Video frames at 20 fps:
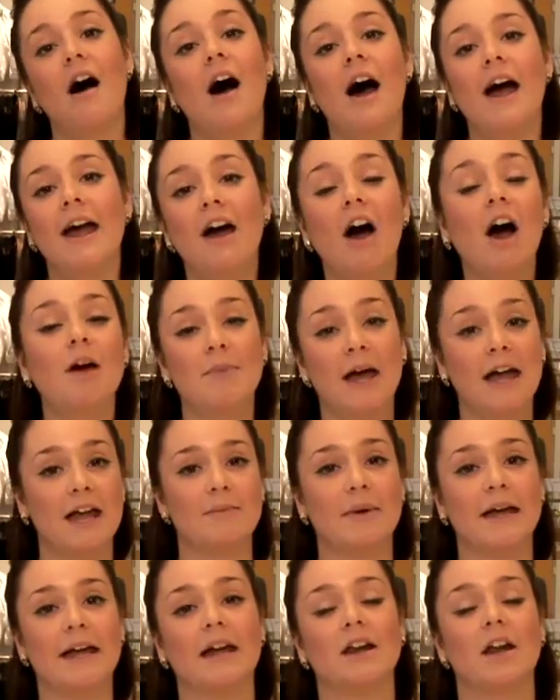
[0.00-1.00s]
Hi, I'm
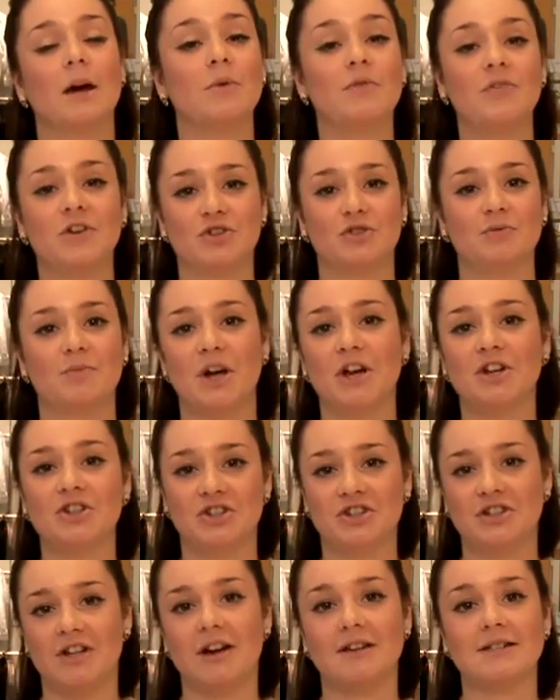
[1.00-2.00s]
Amy and I'm a visual
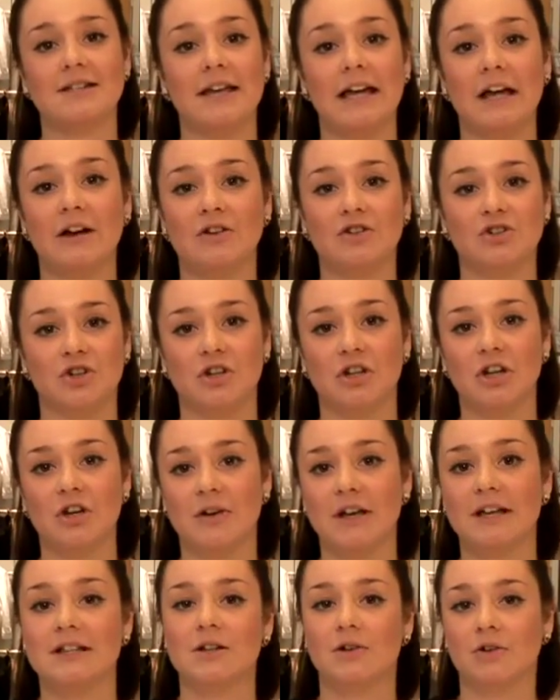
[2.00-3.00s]
merchandiser here in John Lewis,